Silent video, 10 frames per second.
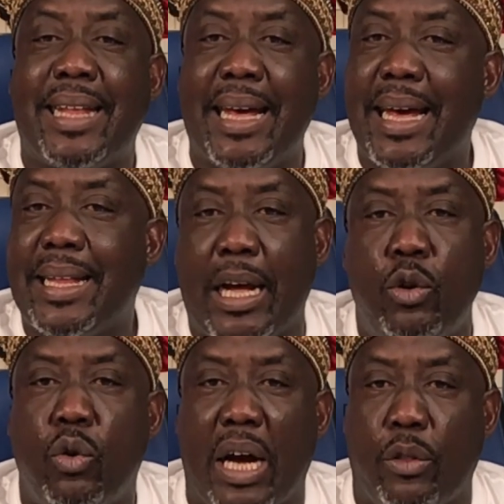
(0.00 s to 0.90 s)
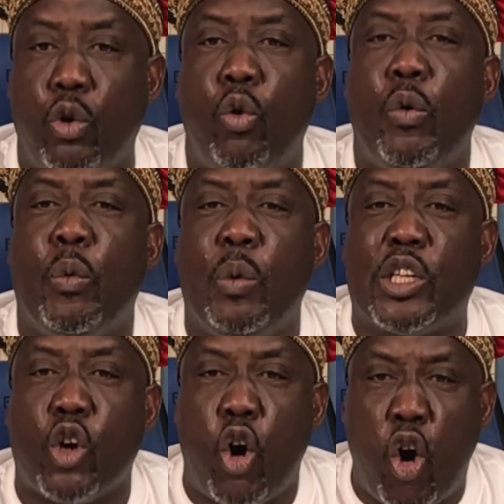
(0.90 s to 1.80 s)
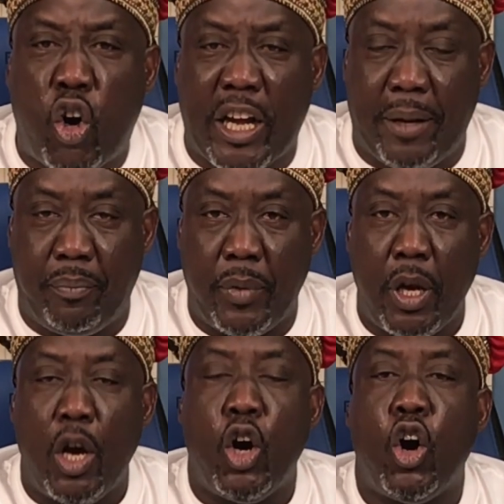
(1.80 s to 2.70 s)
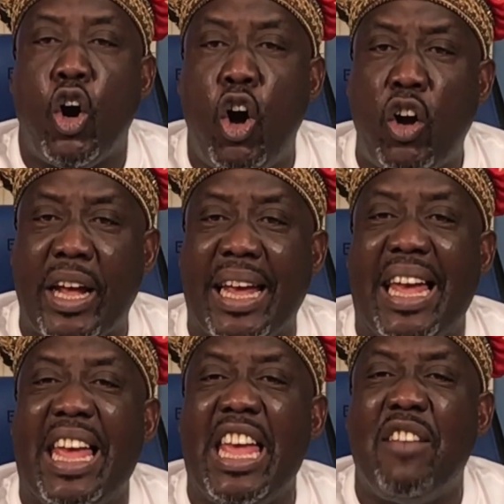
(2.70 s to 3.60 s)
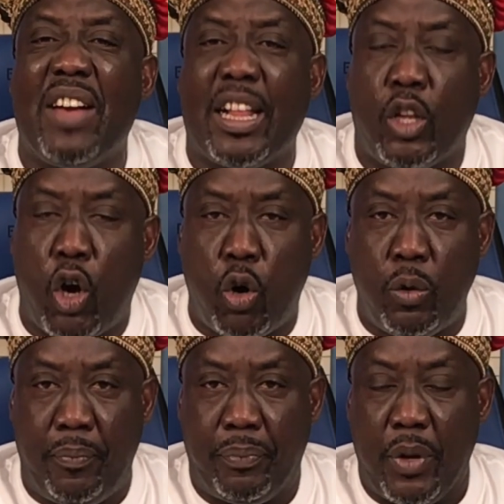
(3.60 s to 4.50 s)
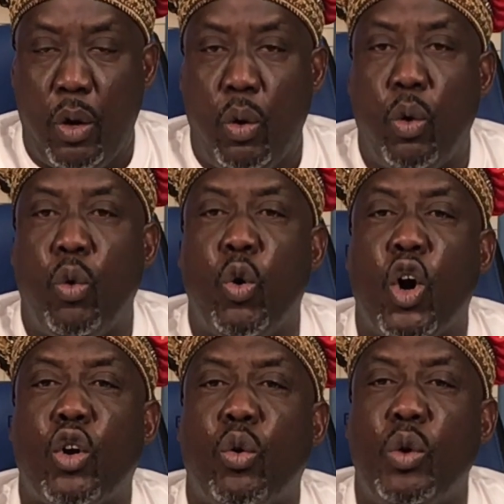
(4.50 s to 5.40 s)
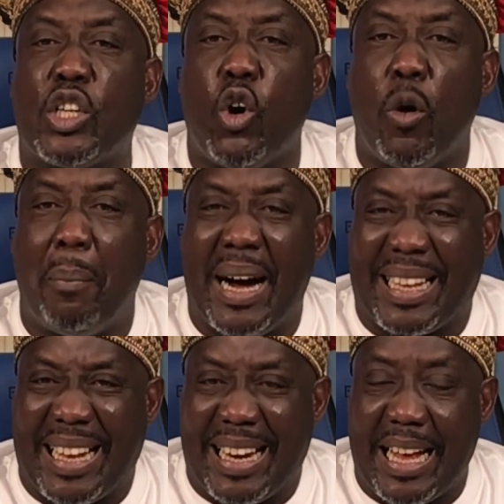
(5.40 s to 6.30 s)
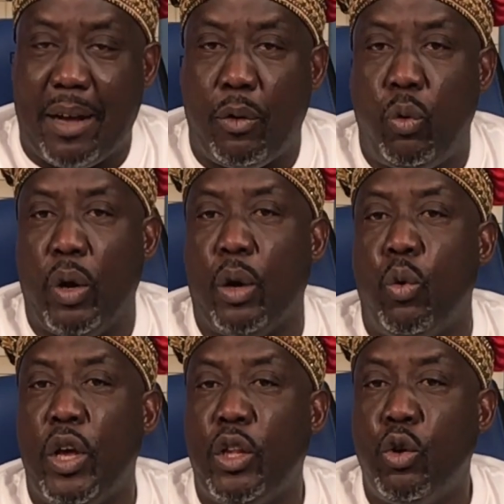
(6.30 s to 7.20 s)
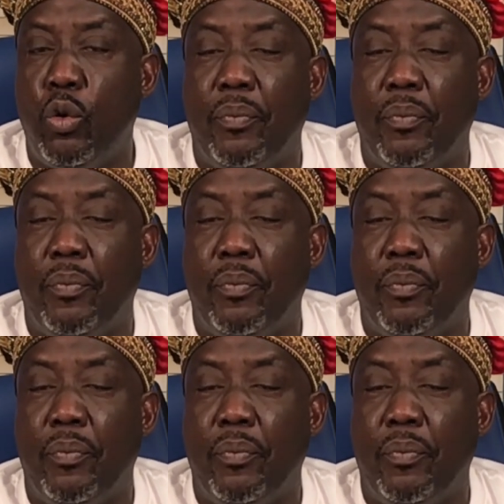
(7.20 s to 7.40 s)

Something else that you can do with okay. Okay, even though work with Obatala, when